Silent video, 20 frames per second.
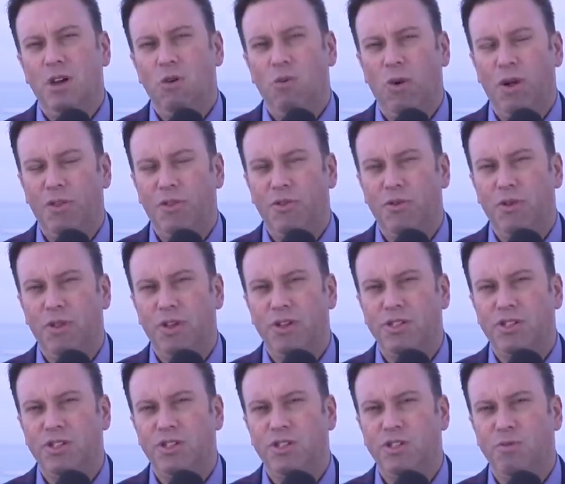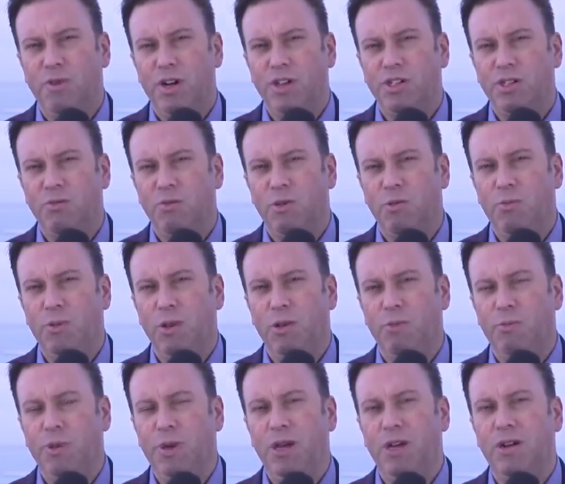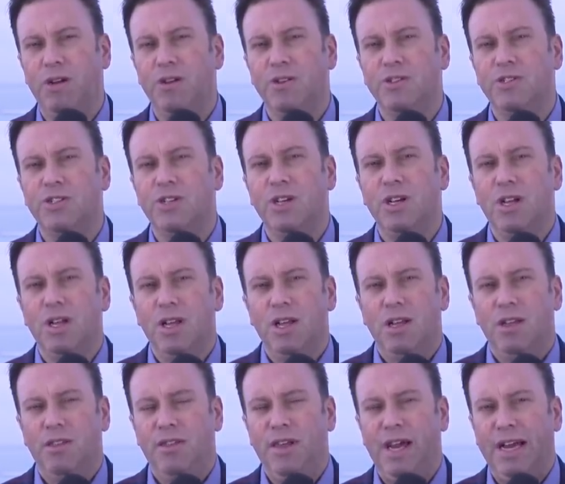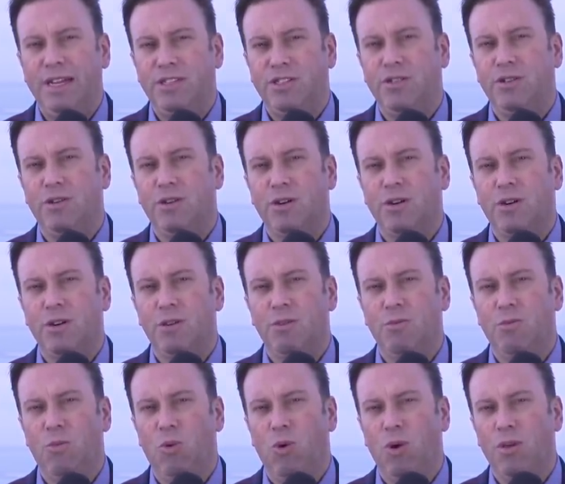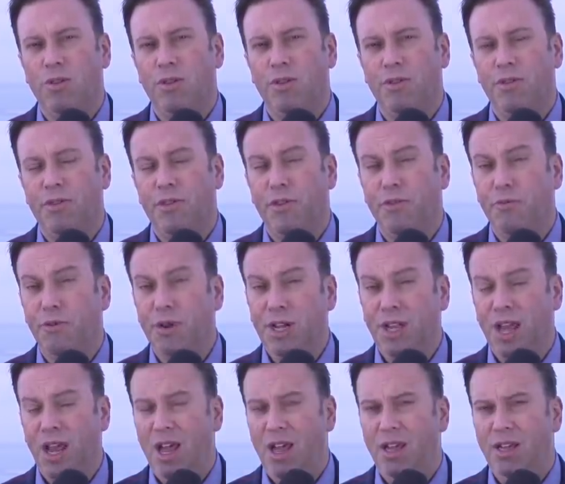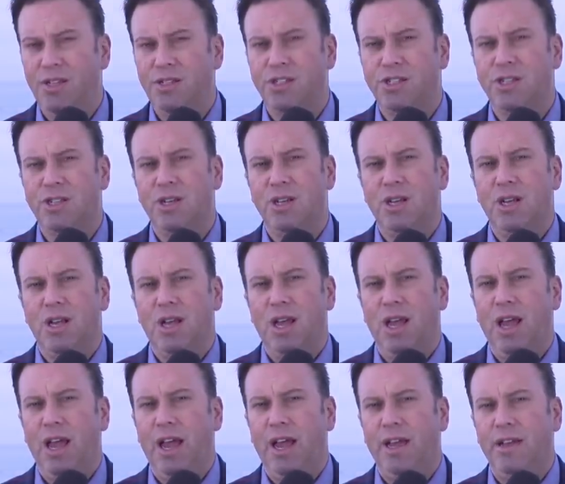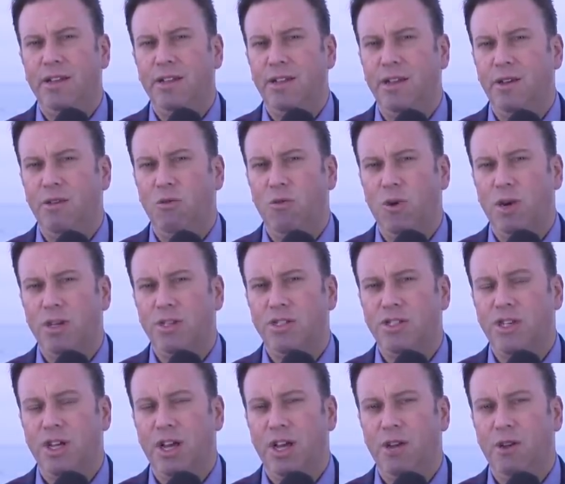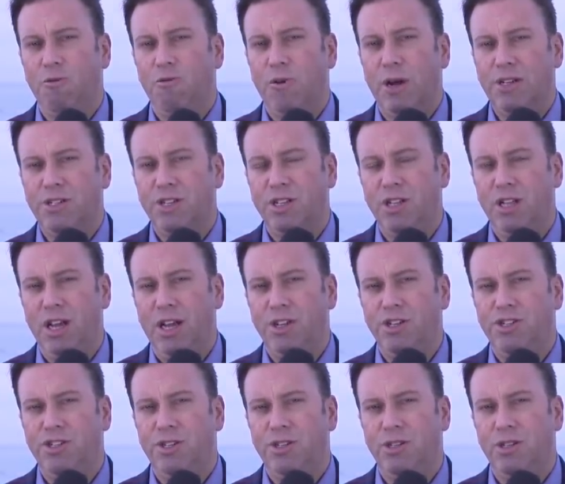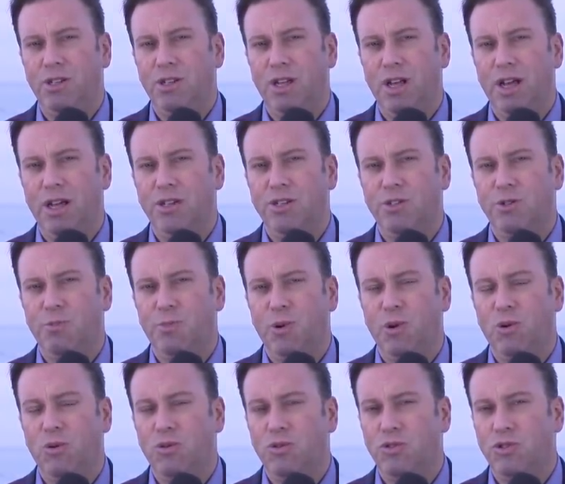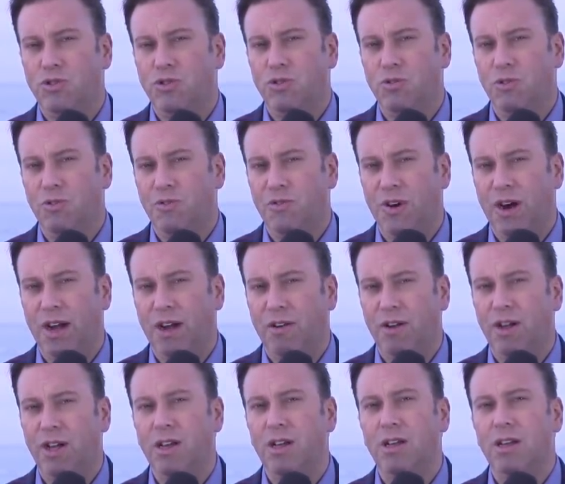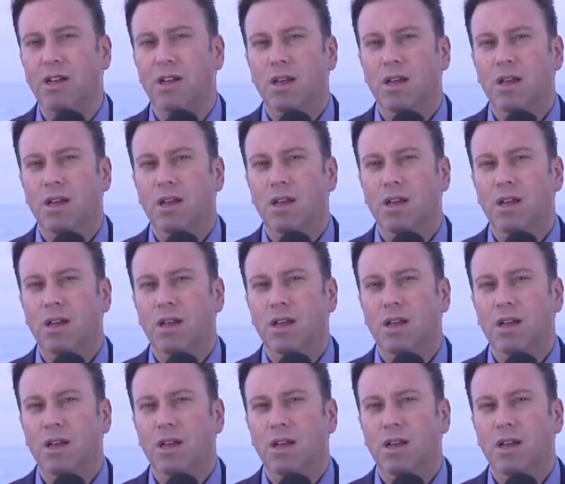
went through their situation with Bill Peters, that took more than three days and it was a resignation as opposed to a firing.